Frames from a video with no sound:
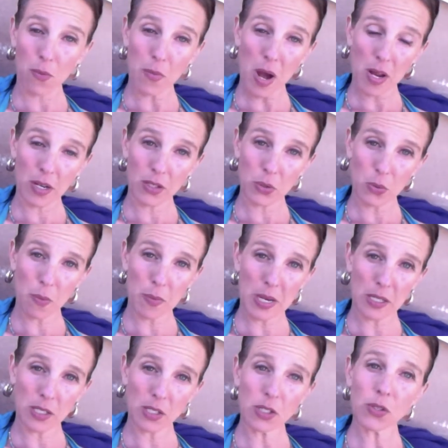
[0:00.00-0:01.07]
bodies were
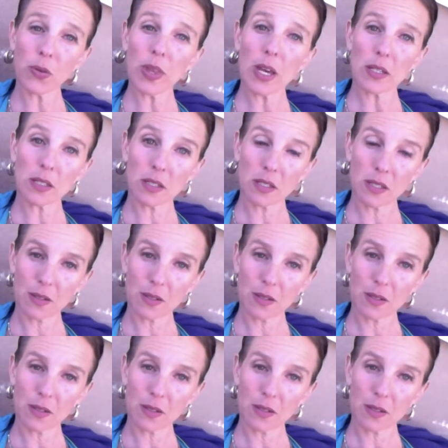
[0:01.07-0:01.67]
made to do this.